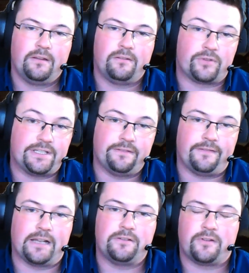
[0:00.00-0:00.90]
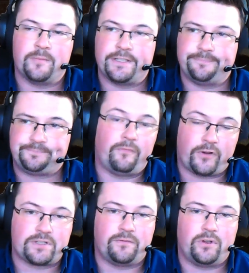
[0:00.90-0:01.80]
receive value from it?
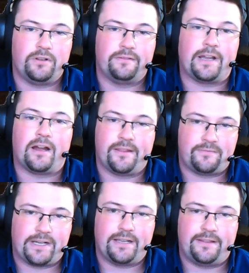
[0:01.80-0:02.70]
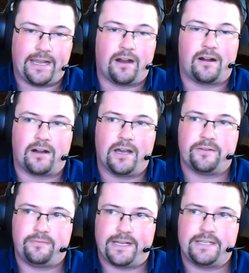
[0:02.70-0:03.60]
First of all, there are
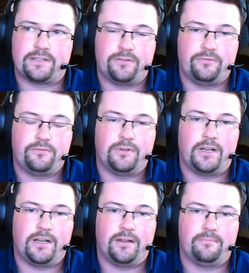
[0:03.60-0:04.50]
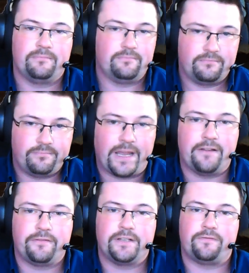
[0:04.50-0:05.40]
other ways to
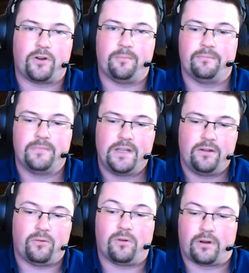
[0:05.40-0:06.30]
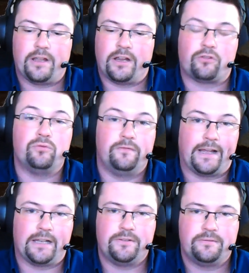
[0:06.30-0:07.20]
benefit from or accrue
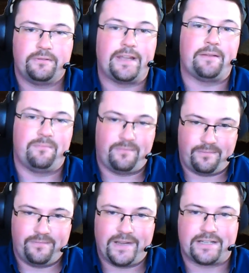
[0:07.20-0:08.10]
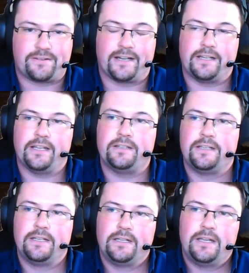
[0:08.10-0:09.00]
value than extracting it,
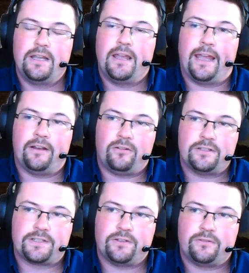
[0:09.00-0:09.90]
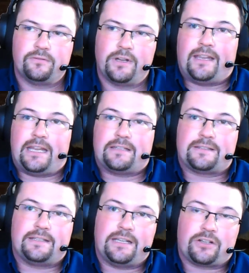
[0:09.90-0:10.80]
and also
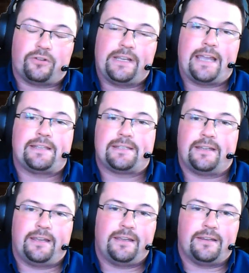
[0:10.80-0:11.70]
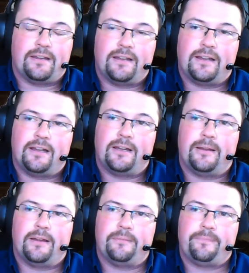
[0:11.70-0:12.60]
it creates a
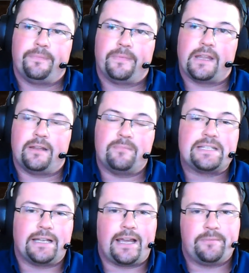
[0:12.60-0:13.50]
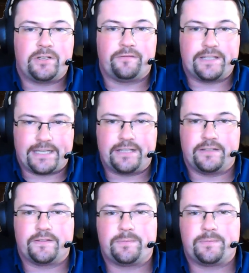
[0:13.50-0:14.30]
misalignment of incentives